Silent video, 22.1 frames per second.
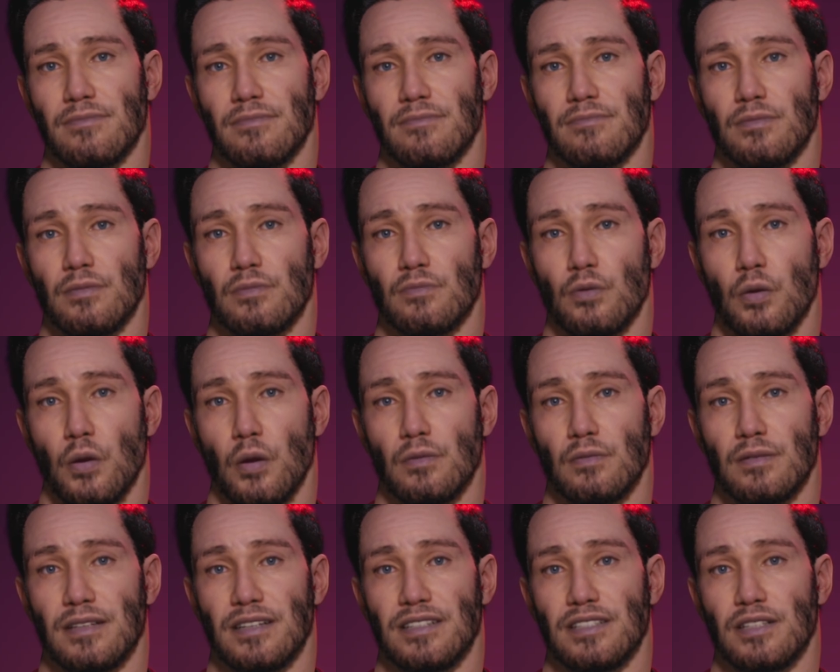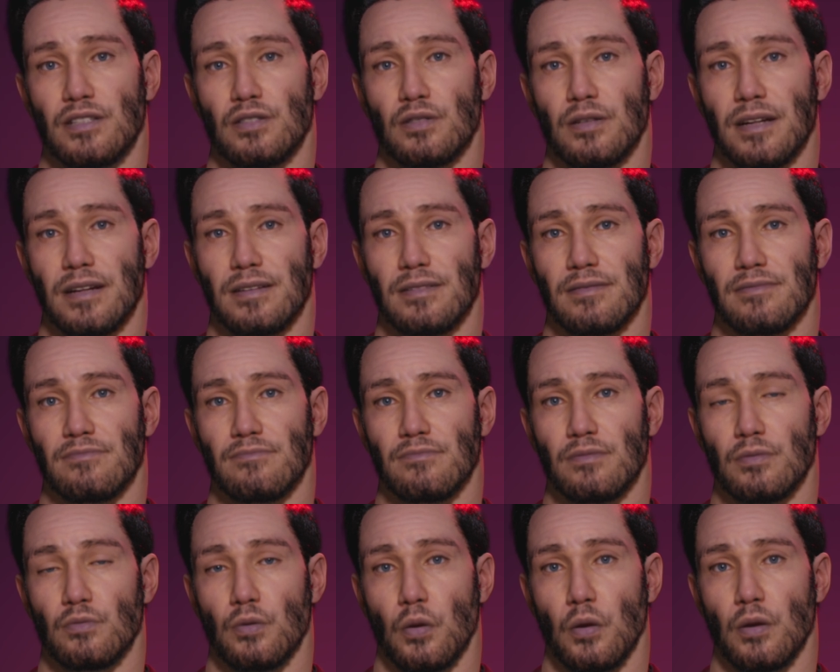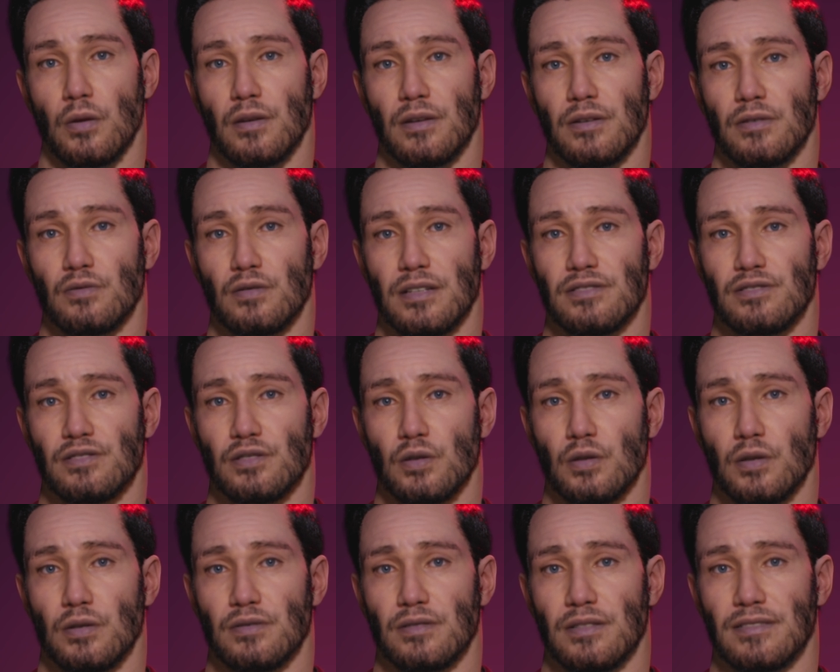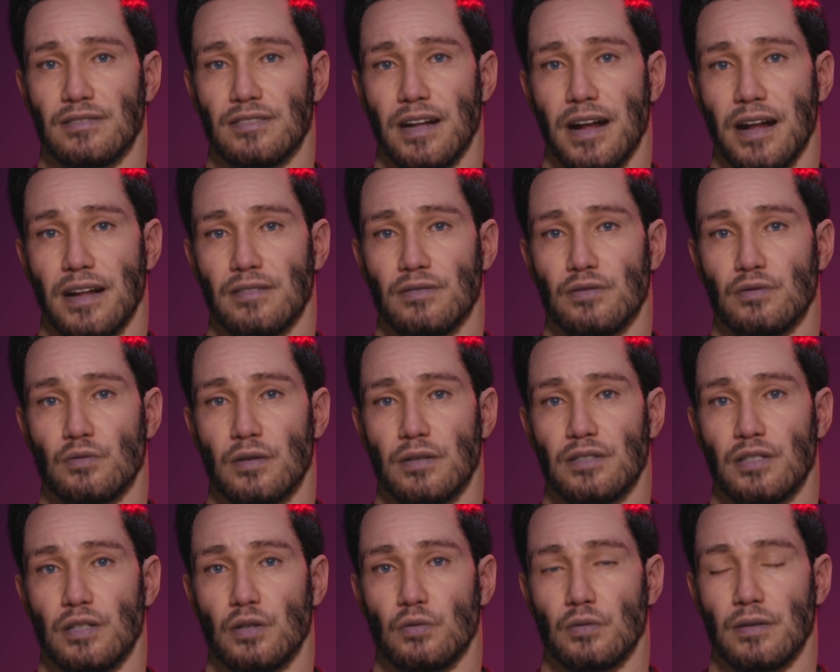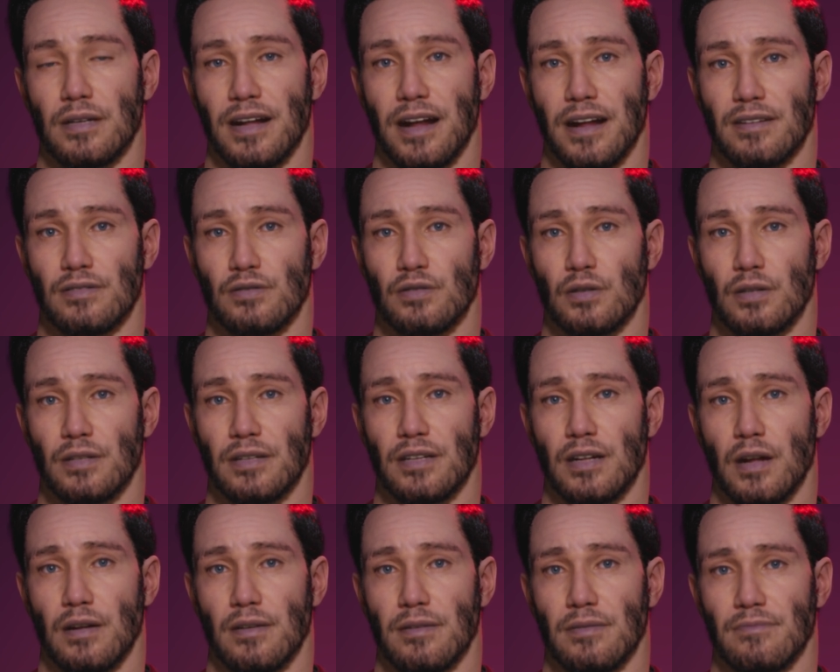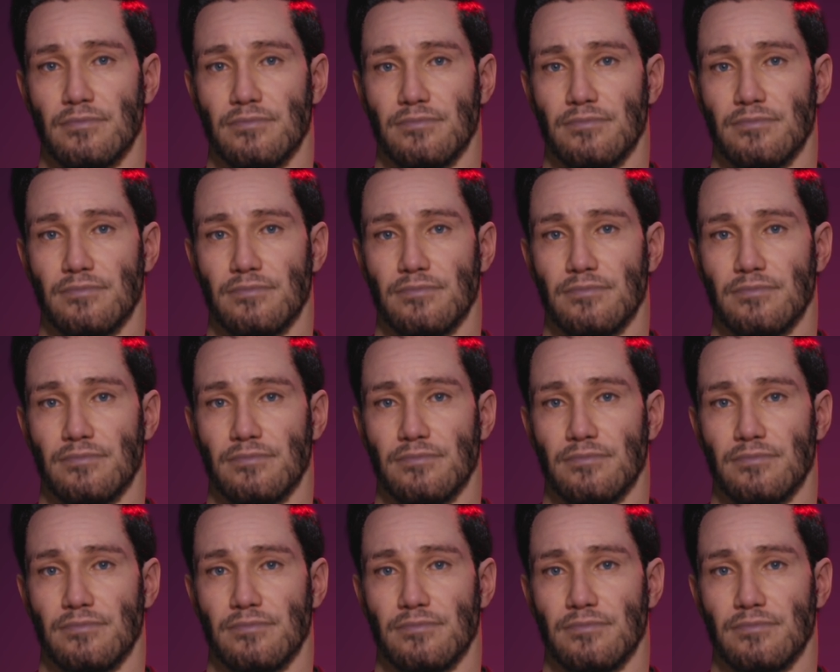The more we curate, the more we risk losing touch with who we actually are.